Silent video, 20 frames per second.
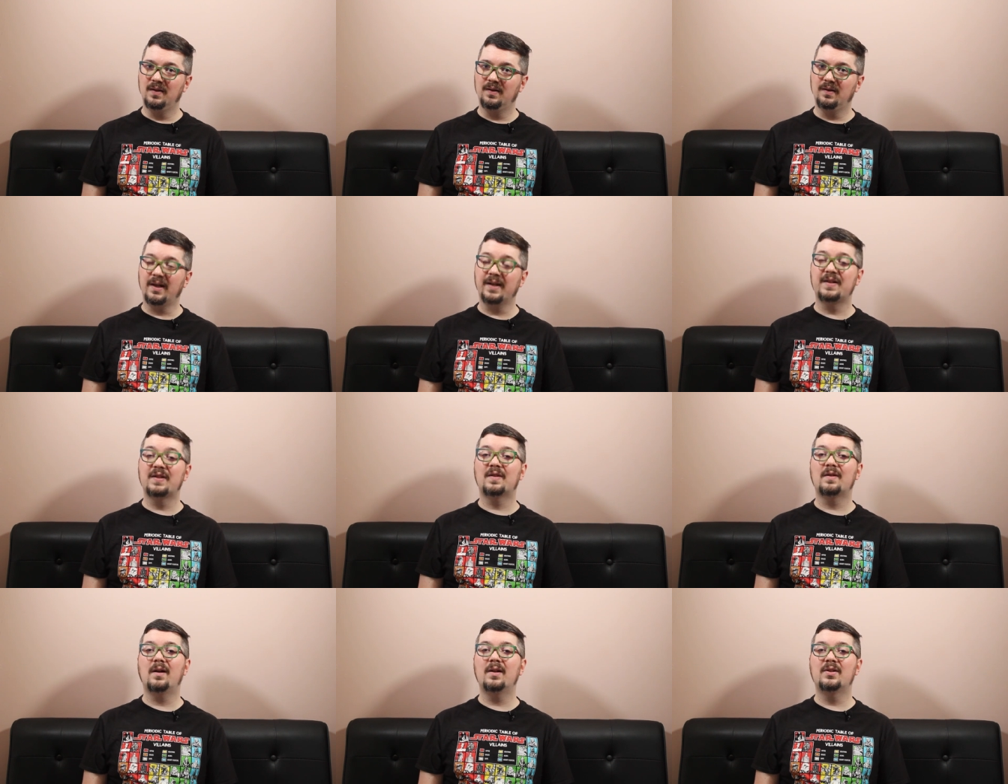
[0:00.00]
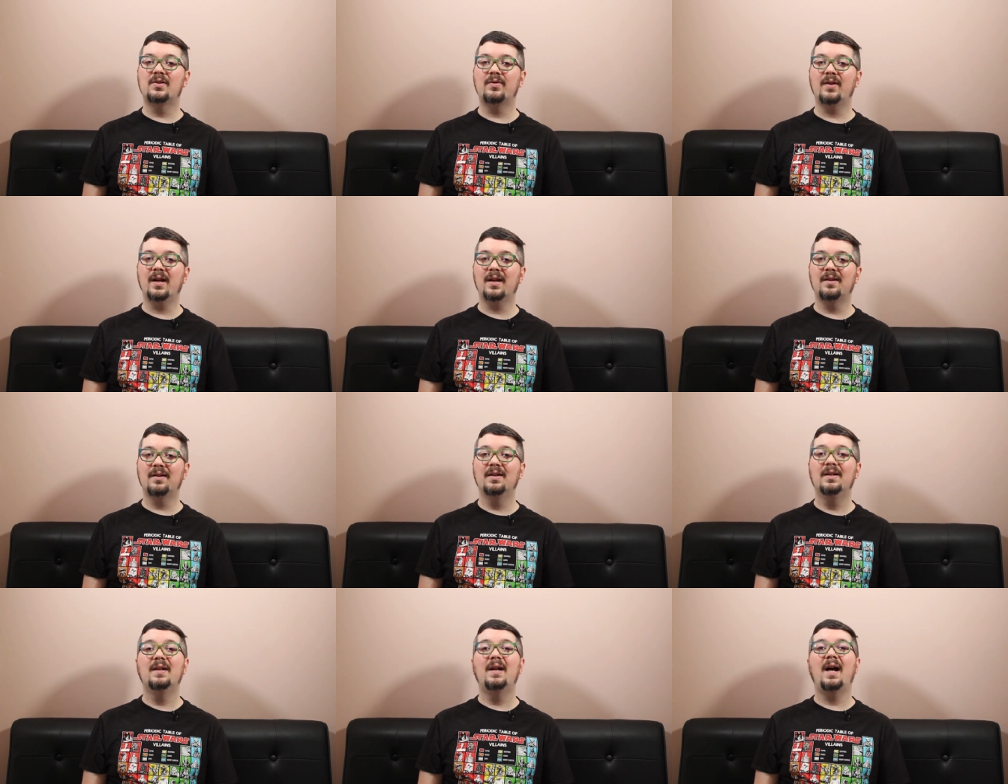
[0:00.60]
Like Star
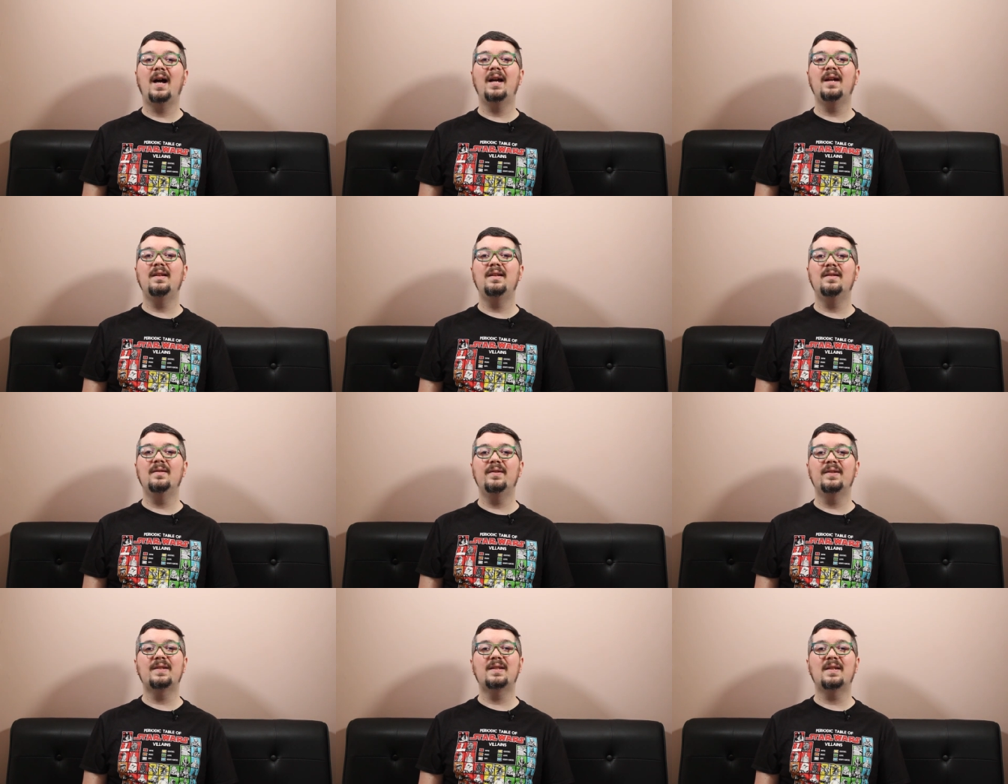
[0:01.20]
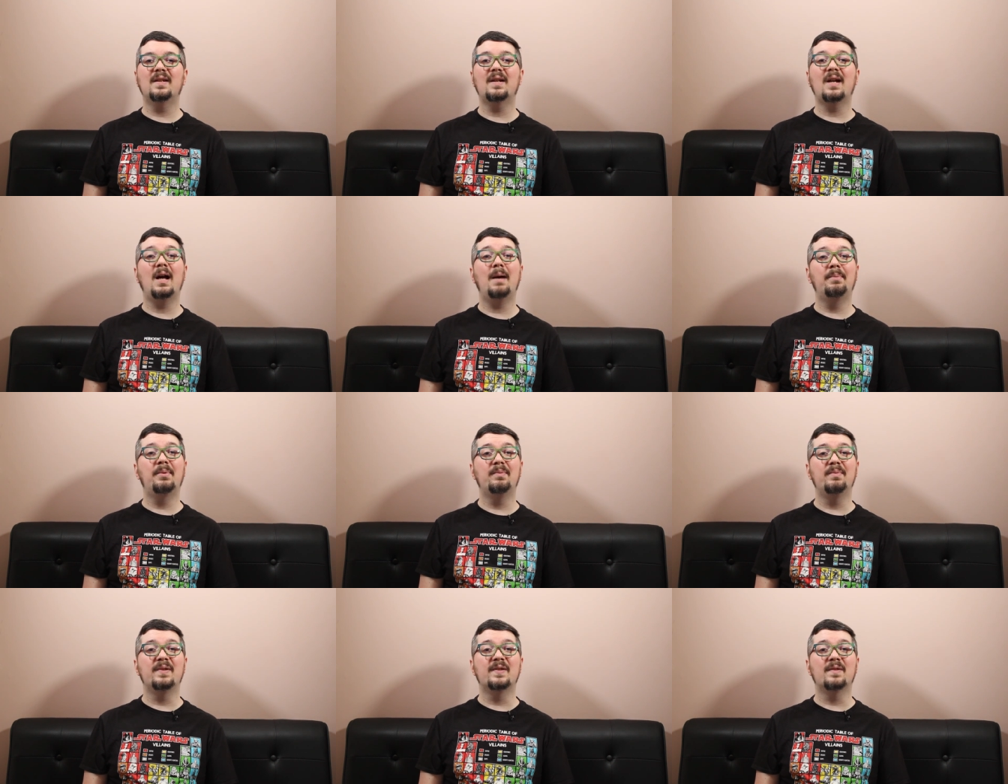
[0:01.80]
Trek, idealistic
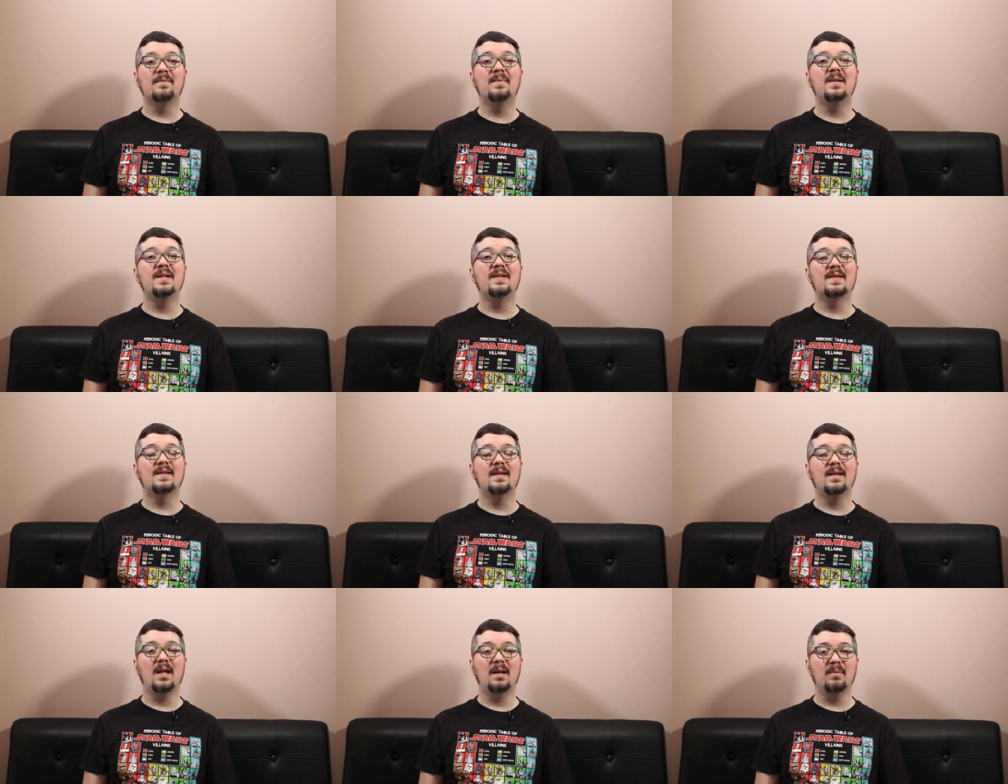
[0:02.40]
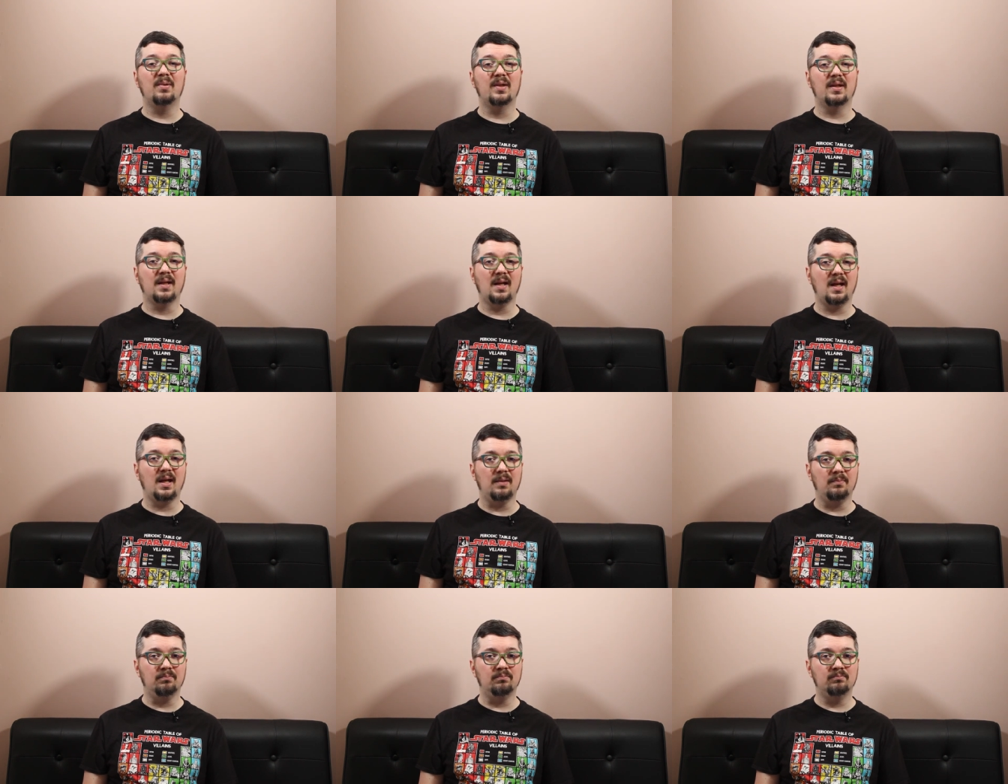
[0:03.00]
optimism is the name of the
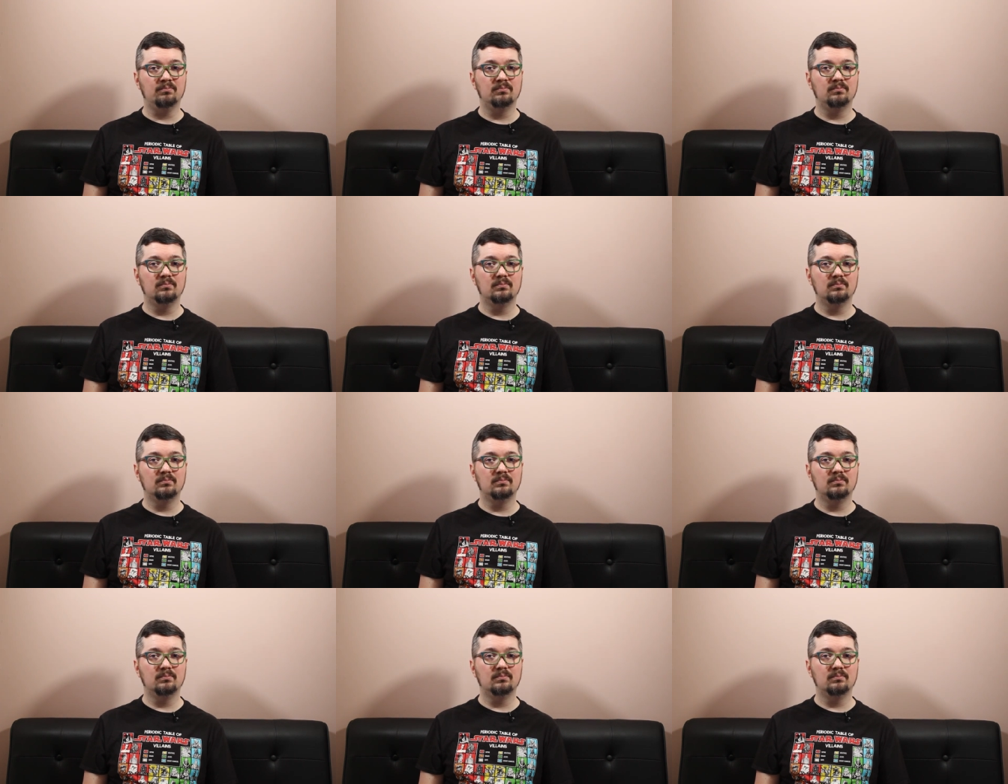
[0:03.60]
game.